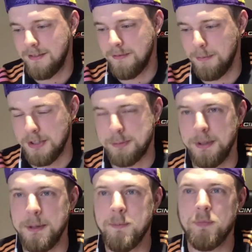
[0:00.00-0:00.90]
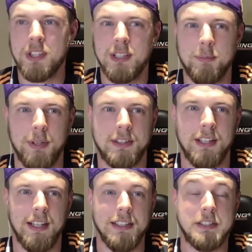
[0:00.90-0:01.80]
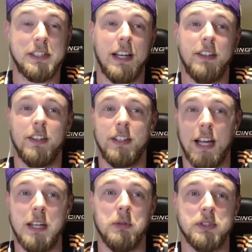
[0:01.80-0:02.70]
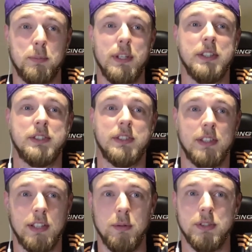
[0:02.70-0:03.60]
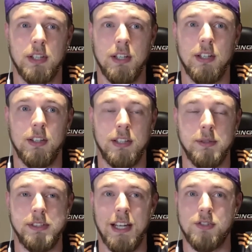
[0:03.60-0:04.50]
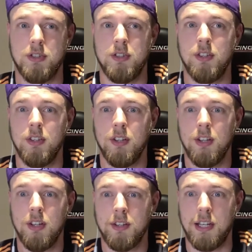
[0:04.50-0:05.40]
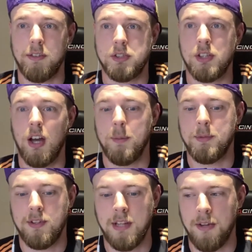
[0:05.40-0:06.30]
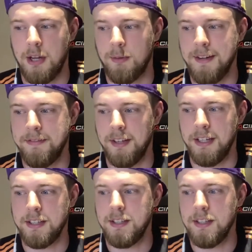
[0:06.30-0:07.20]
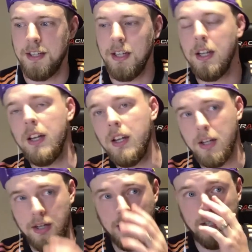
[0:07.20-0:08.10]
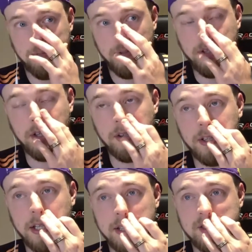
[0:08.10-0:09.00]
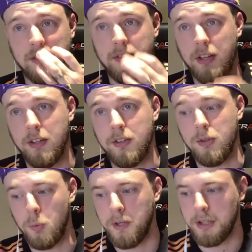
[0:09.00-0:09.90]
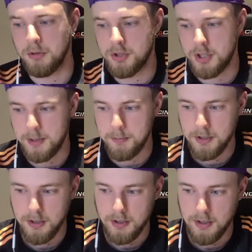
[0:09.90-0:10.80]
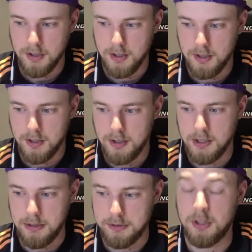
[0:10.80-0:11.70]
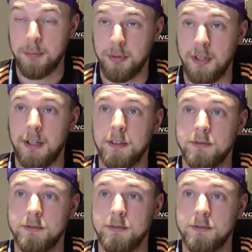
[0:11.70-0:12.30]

Must be. But Lichtsteiner, yeah, he was a beast. He was the engine that never stopped down that right flank in the early days of the new winning regime. He was a good player.